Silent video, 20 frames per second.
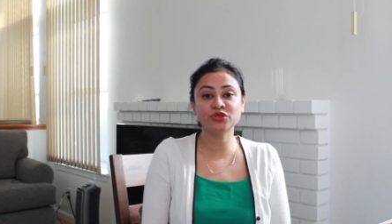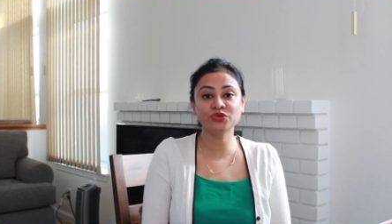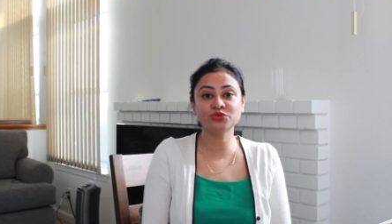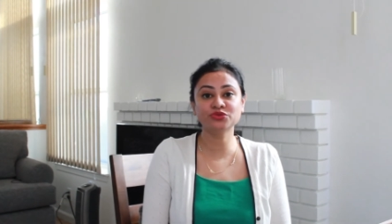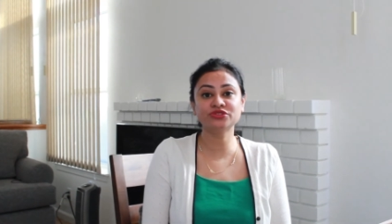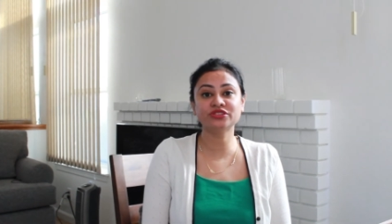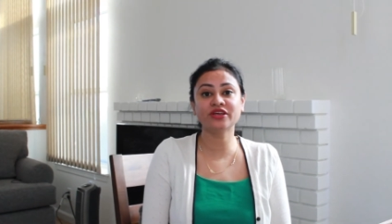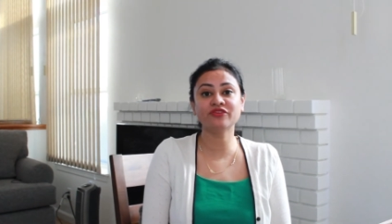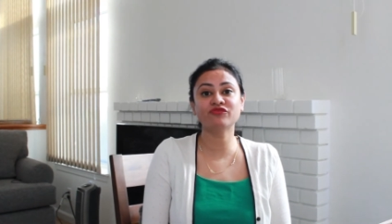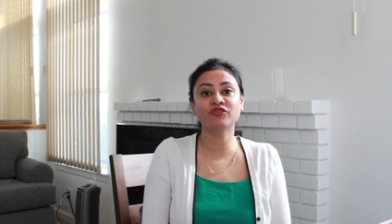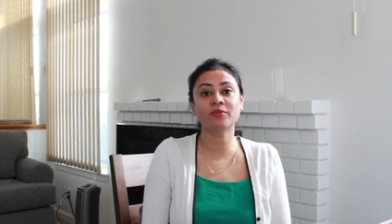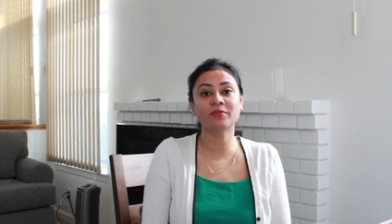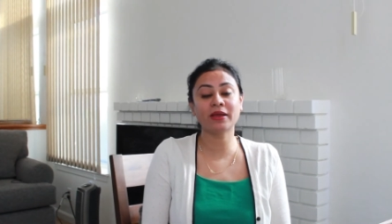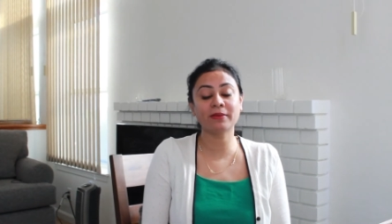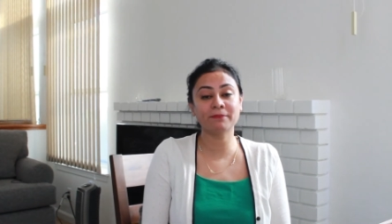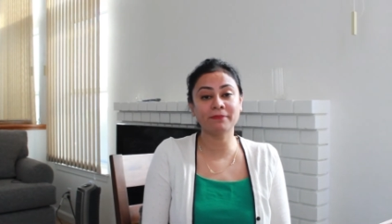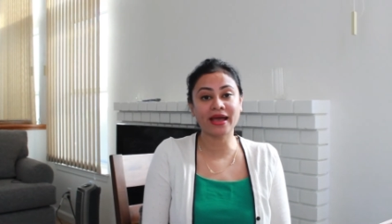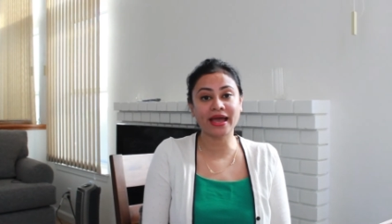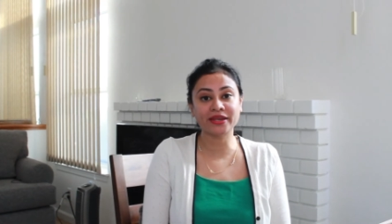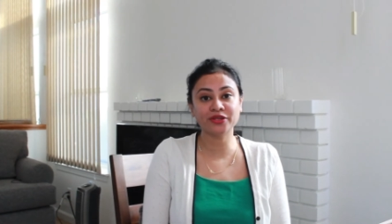using for my
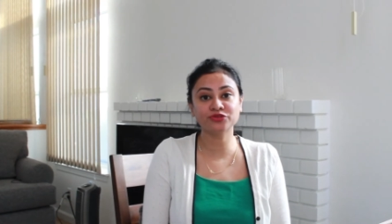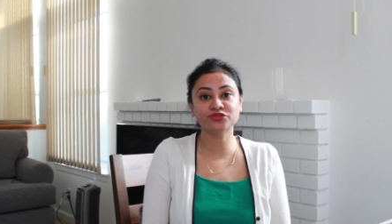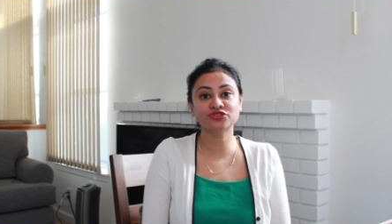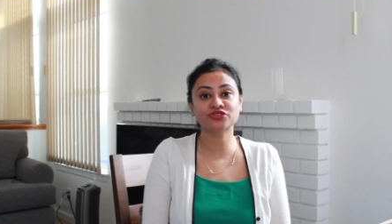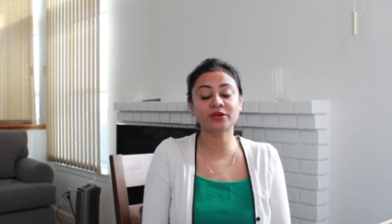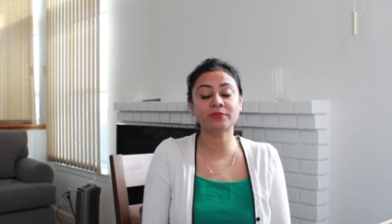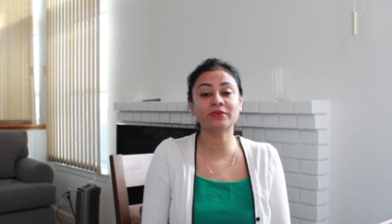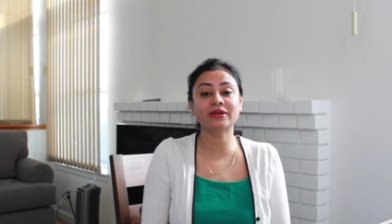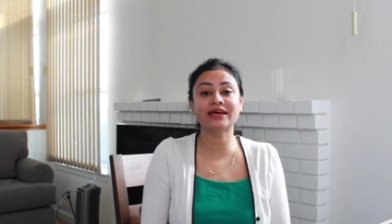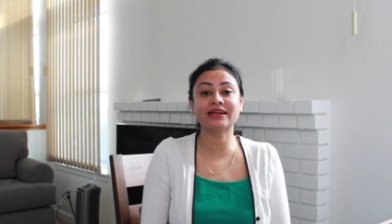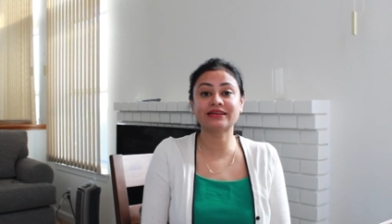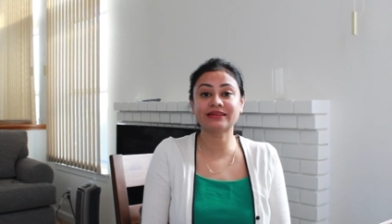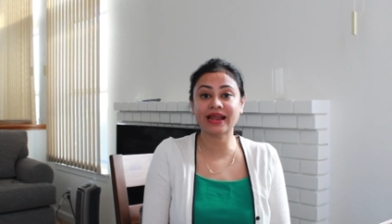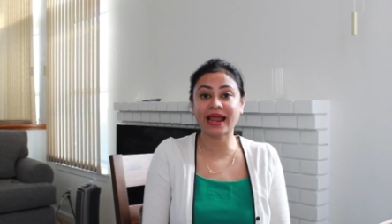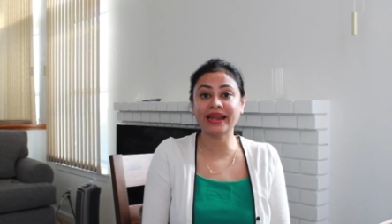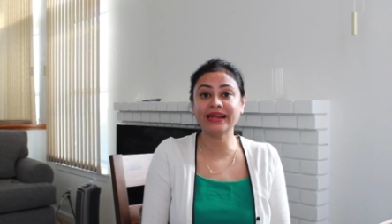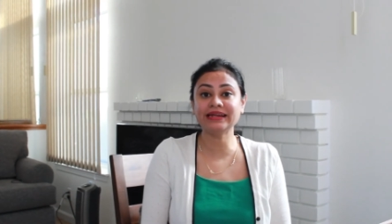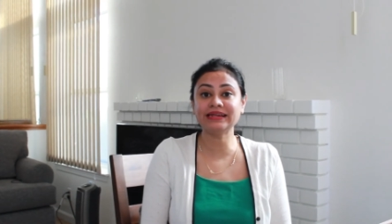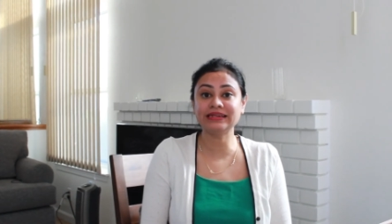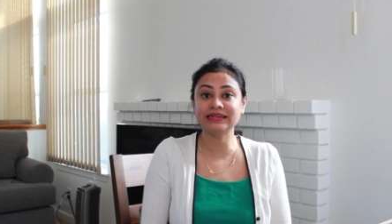manuscript
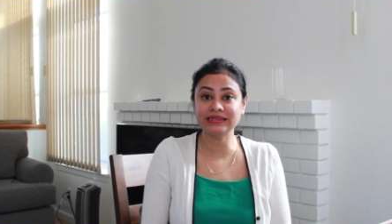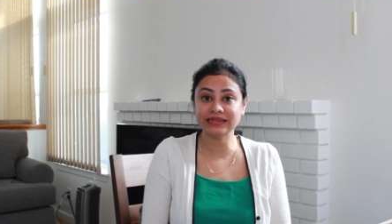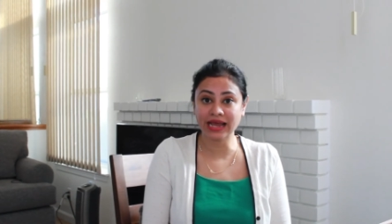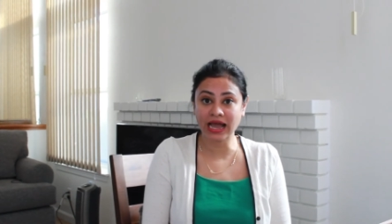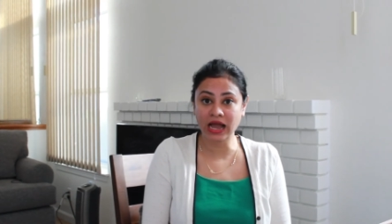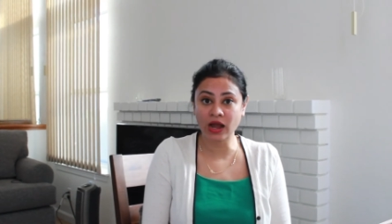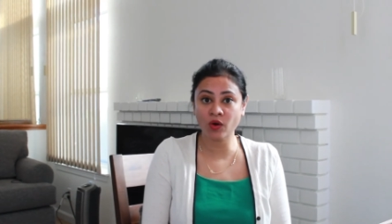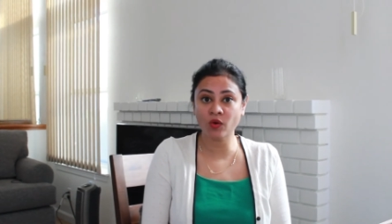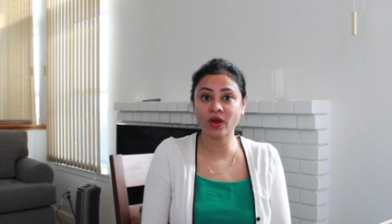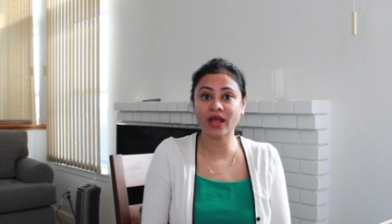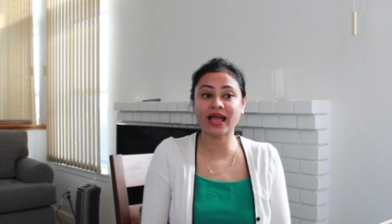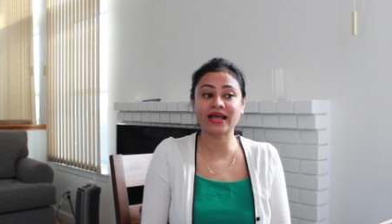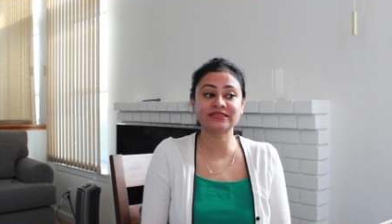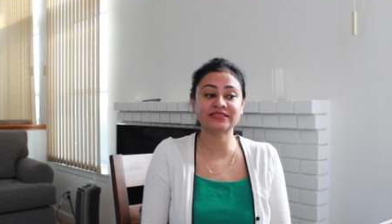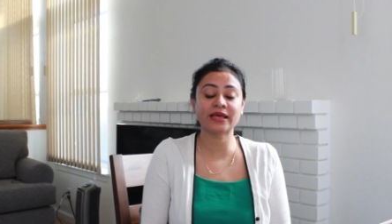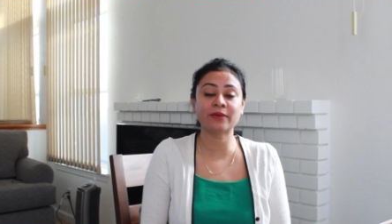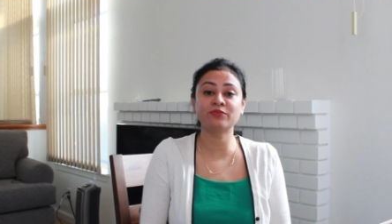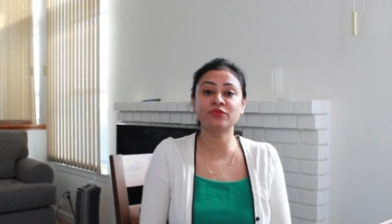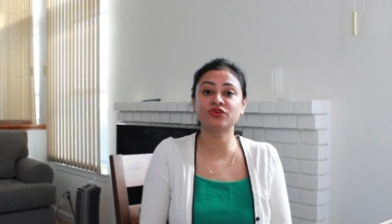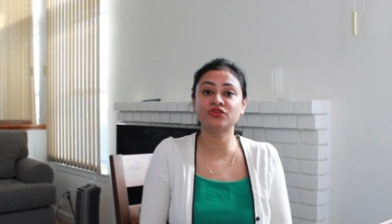right now as
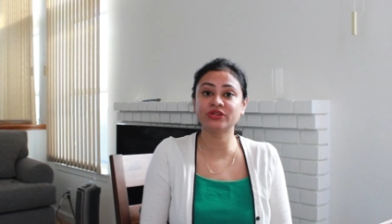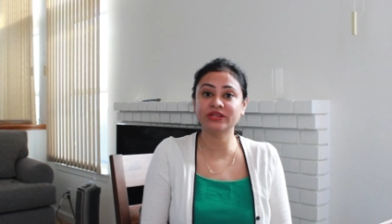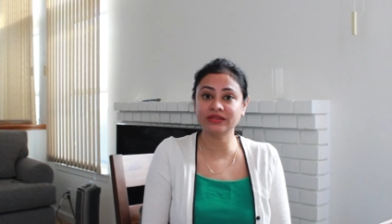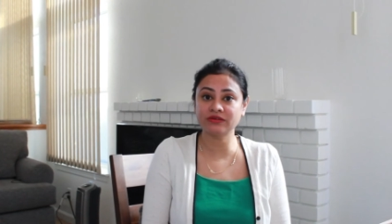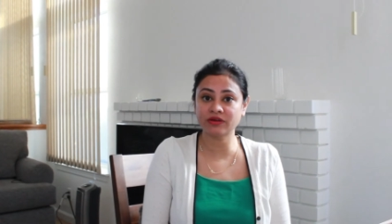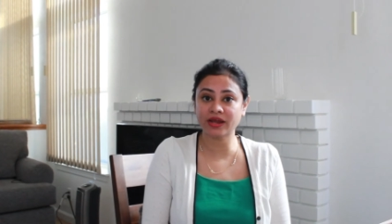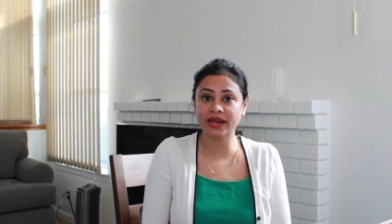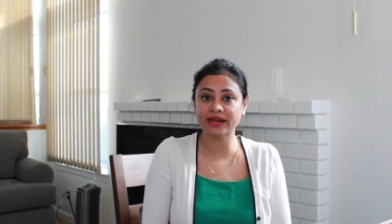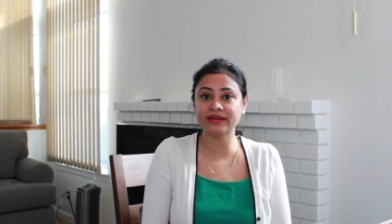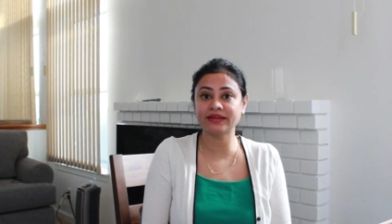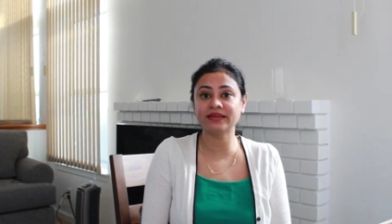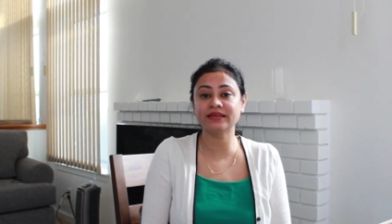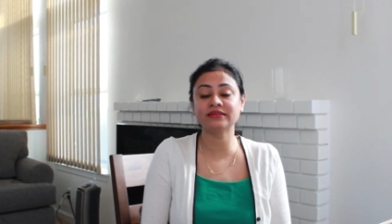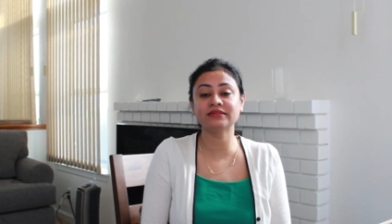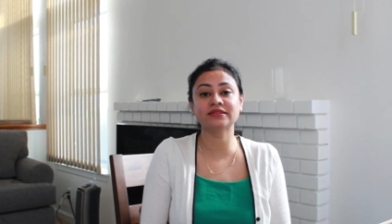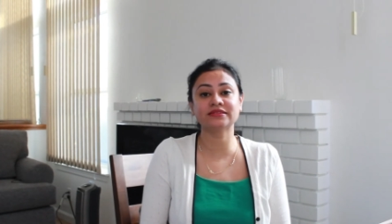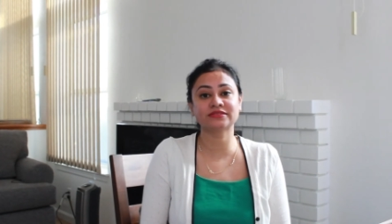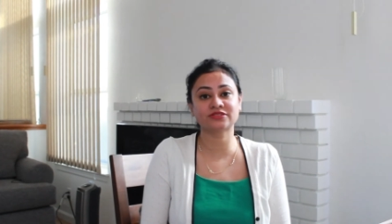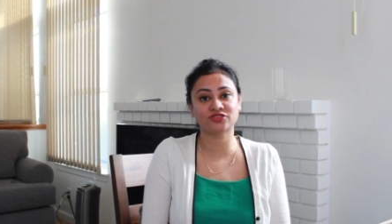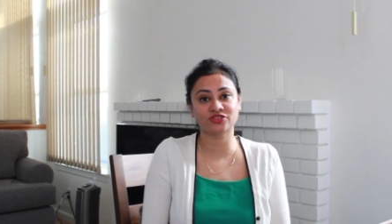I'm rewriting this